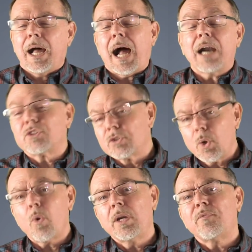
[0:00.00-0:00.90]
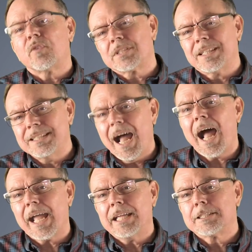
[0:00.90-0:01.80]
Our story for
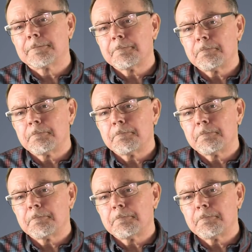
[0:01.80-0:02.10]
tonight